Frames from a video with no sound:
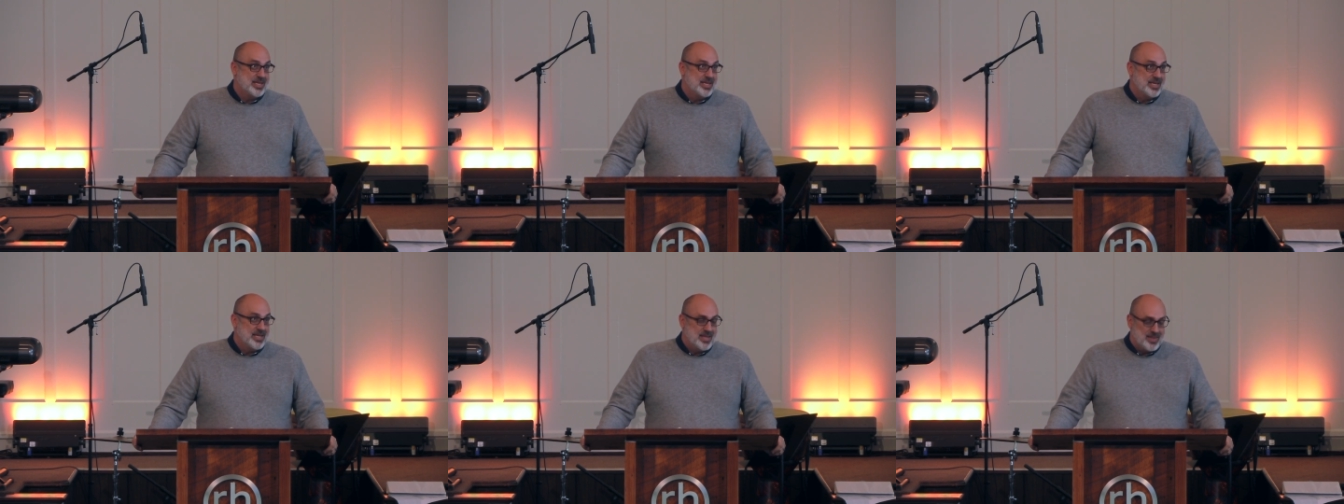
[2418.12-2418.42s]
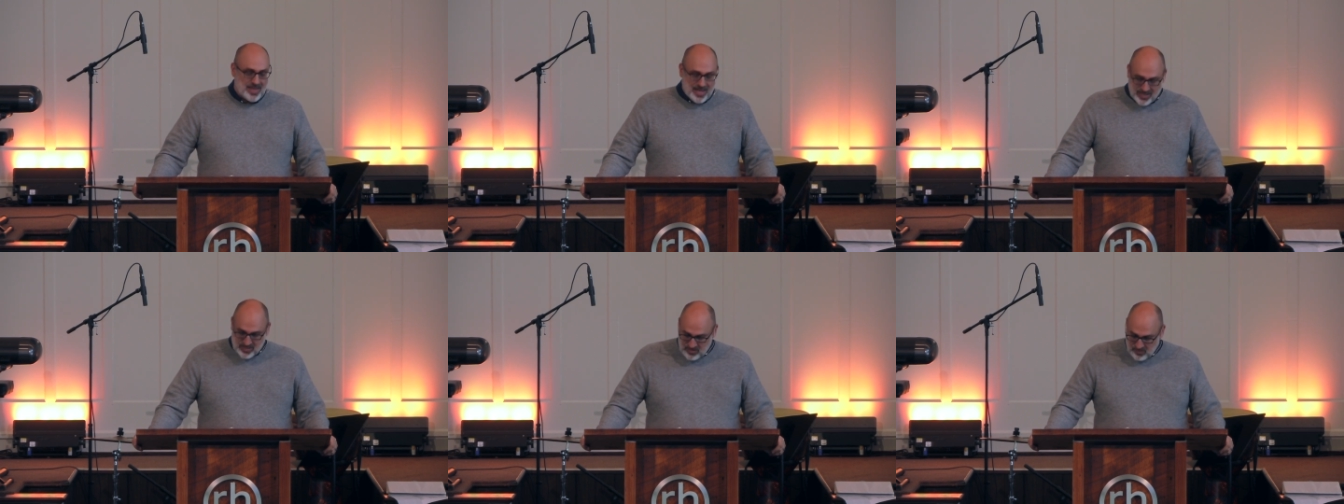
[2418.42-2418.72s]

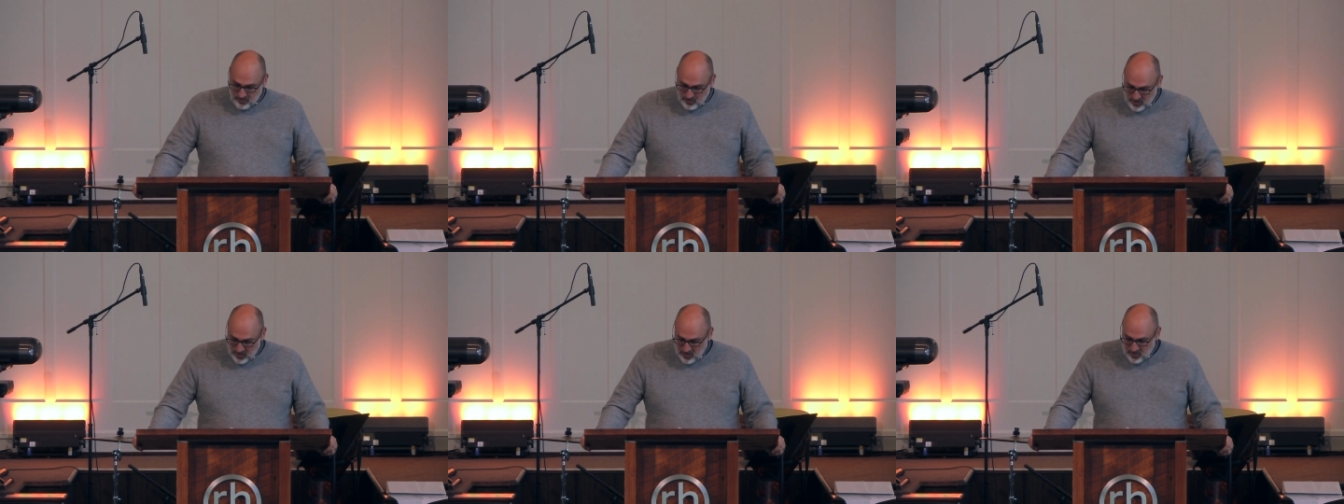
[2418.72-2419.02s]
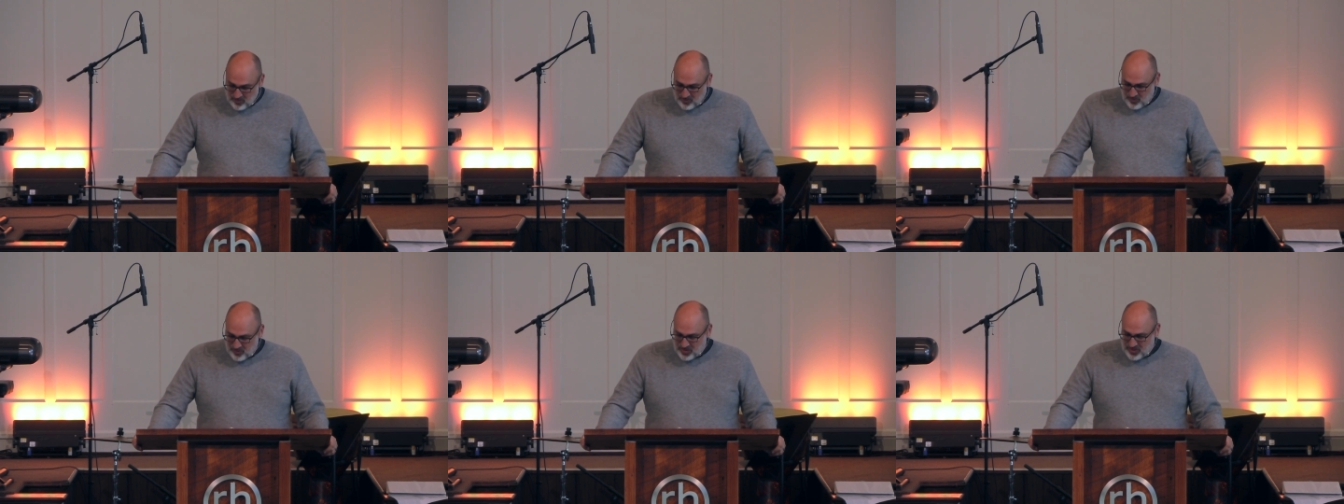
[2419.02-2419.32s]
That is a
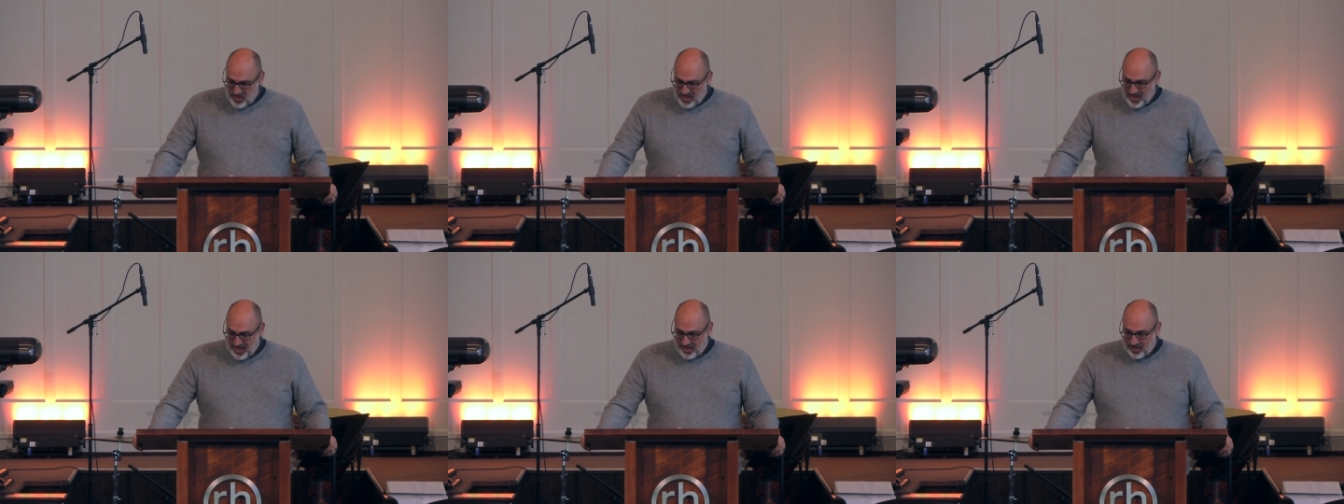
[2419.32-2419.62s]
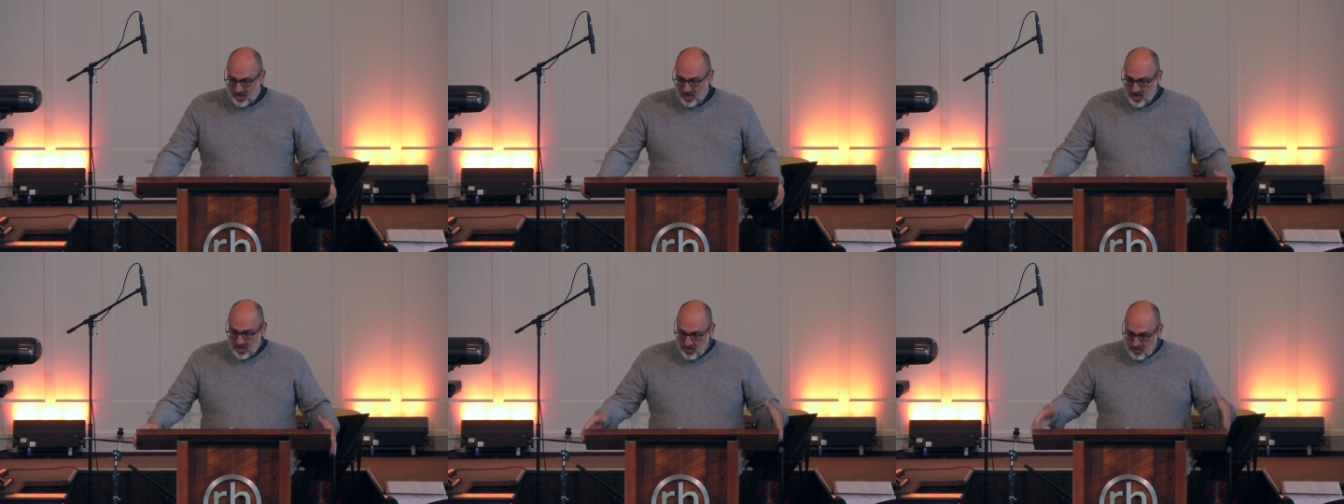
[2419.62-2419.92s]
beautiful
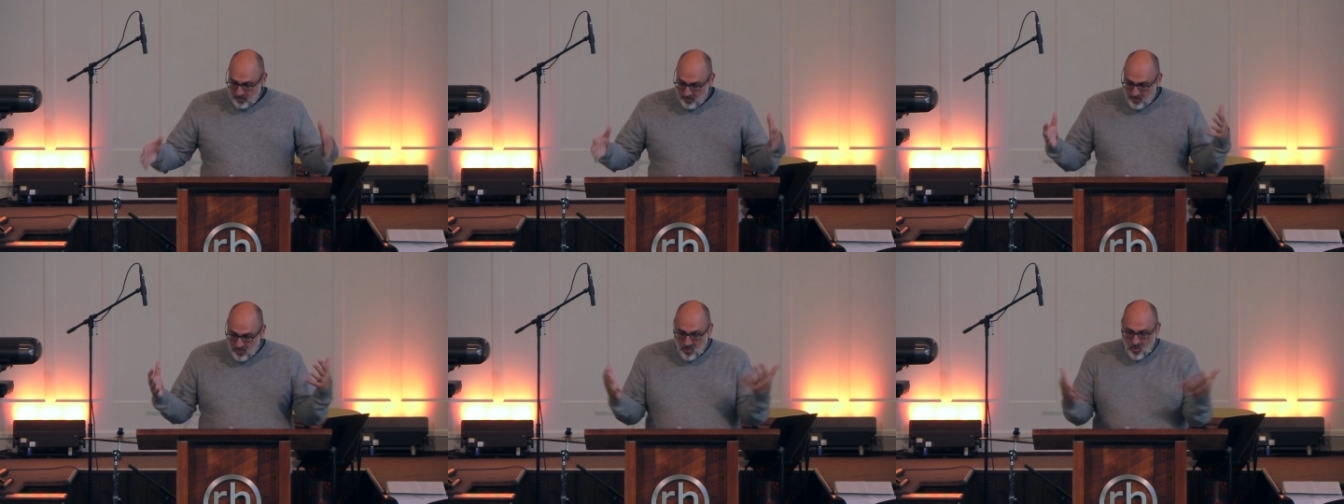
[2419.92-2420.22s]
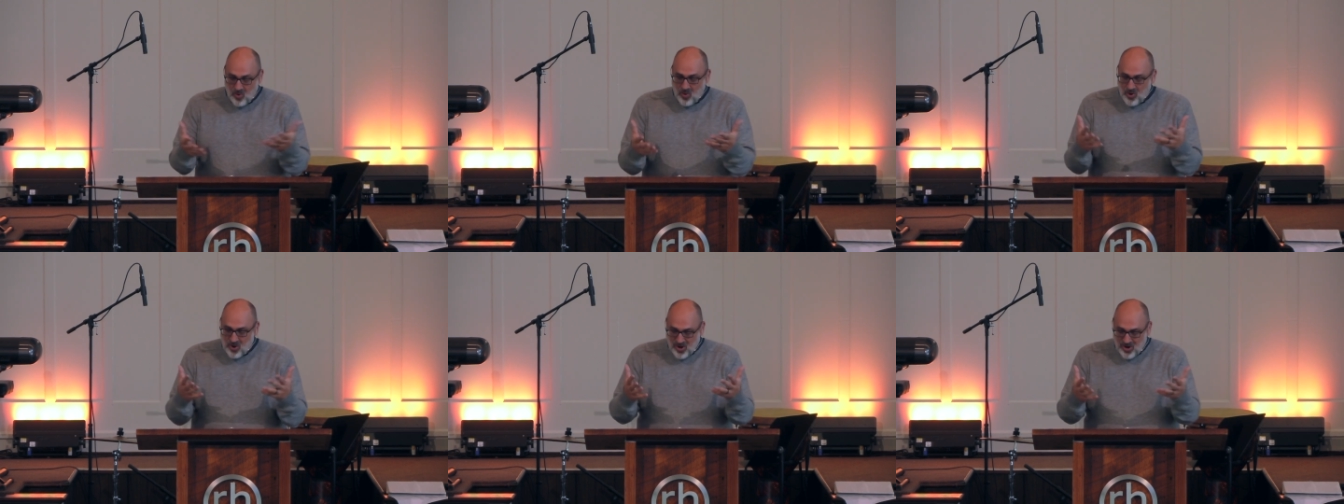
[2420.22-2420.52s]
thing
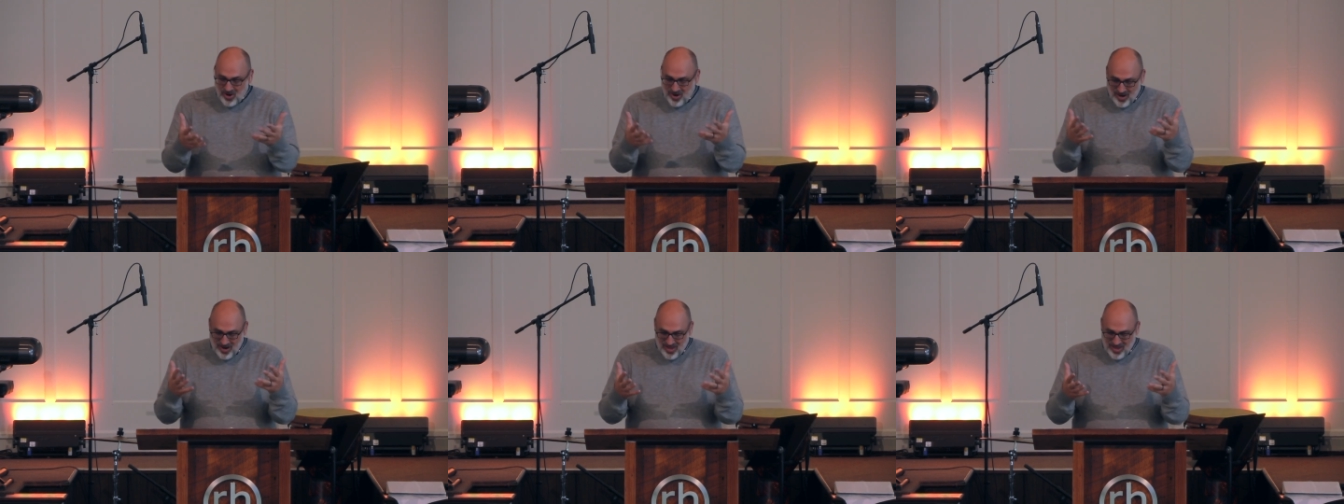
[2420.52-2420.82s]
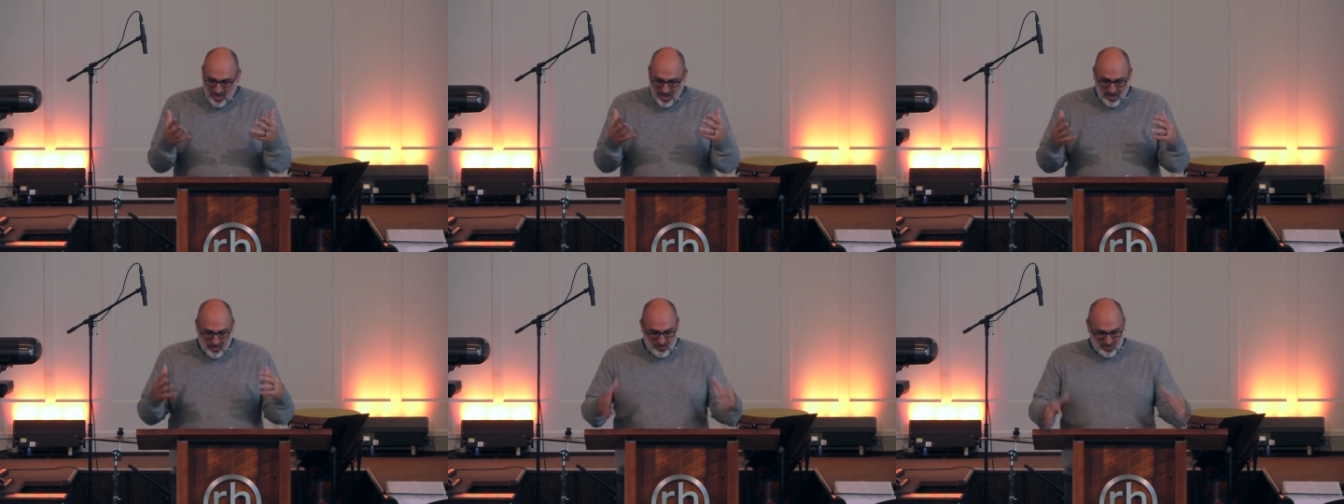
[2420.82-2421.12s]
more
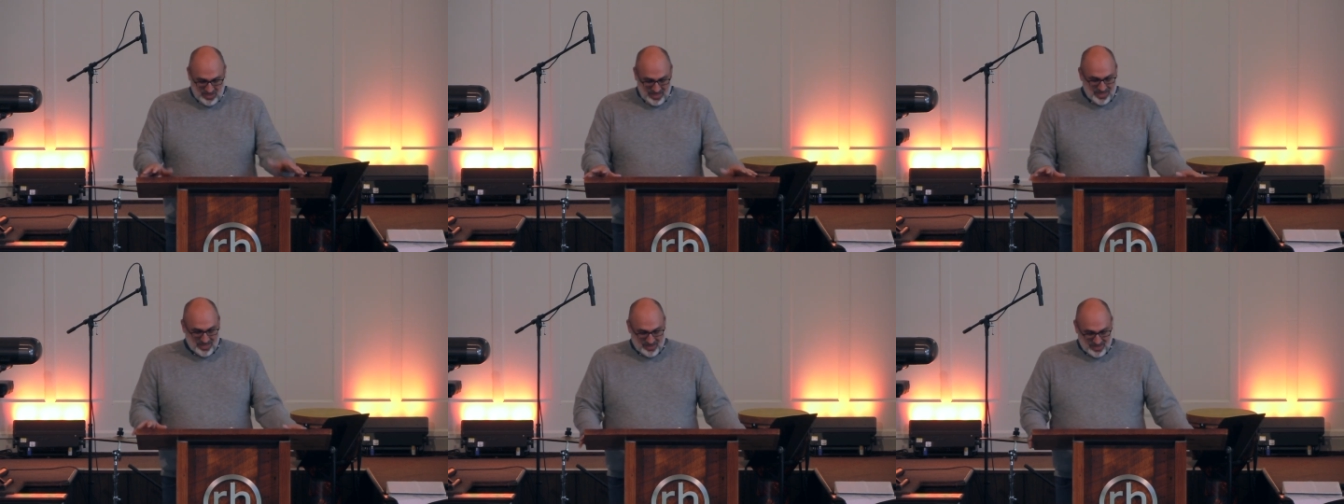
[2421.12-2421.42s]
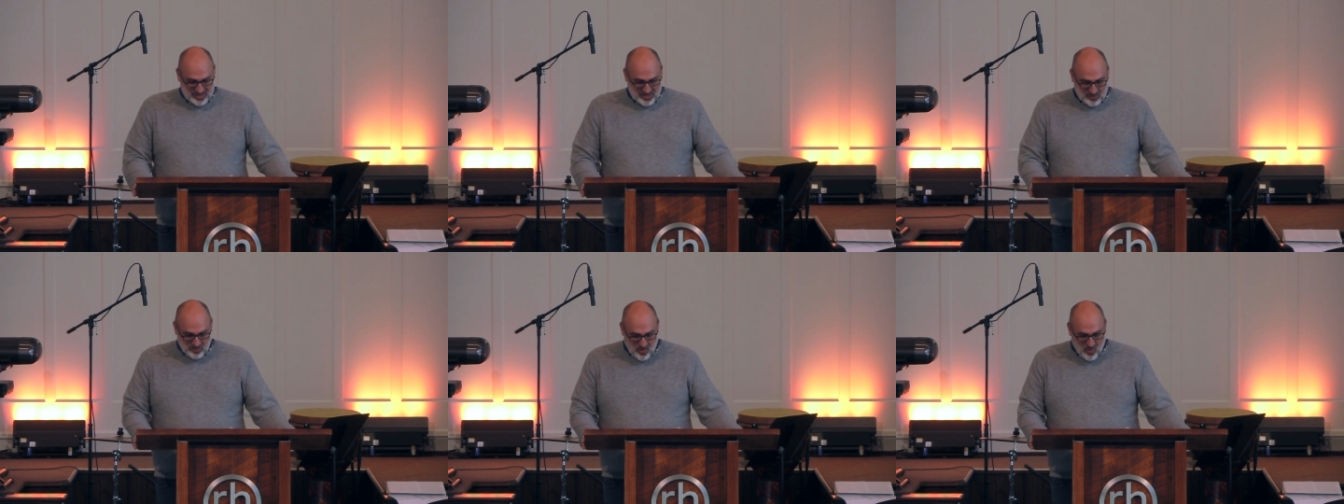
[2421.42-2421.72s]
of
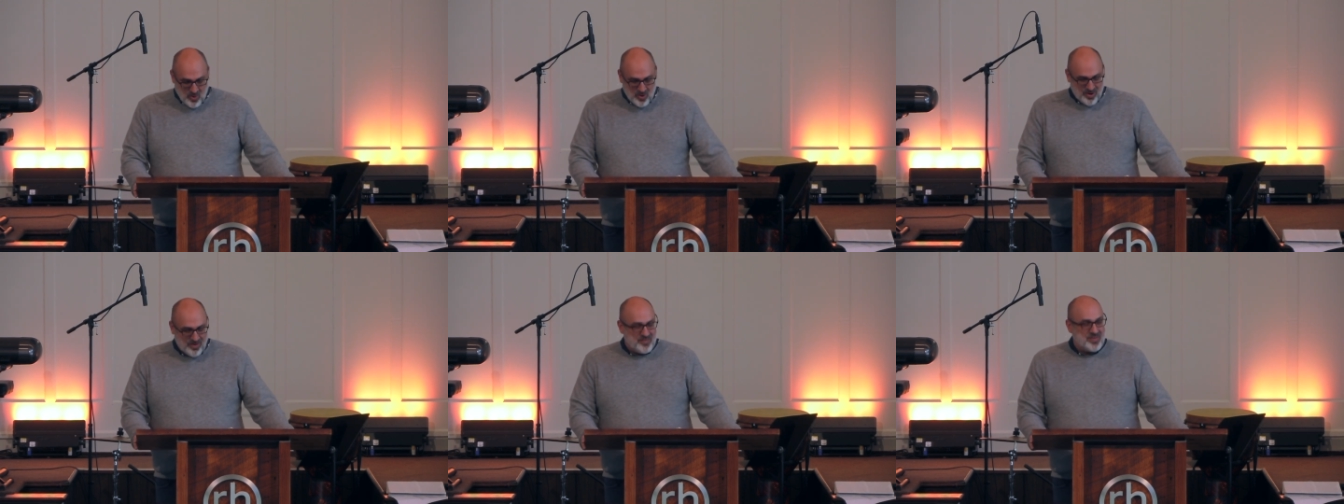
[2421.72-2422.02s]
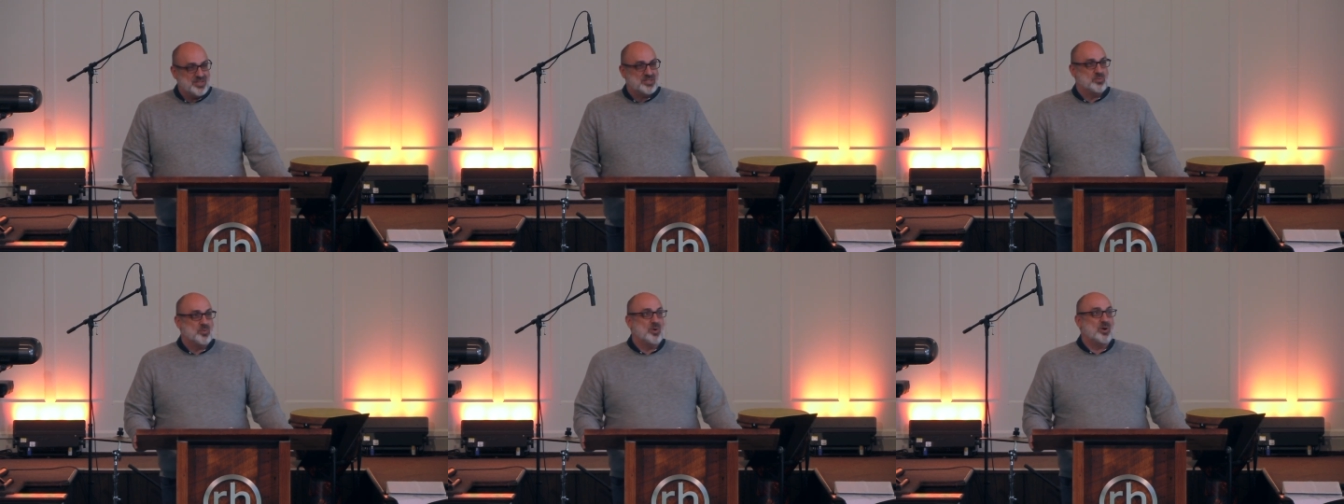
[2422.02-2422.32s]
Jesus, more of
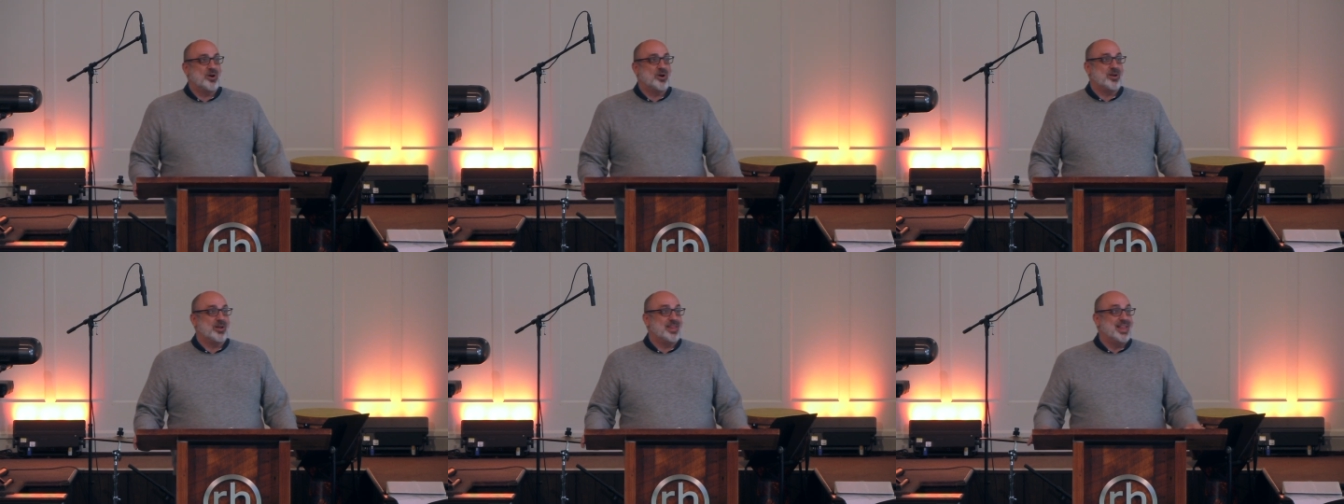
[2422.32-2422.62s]
His Word.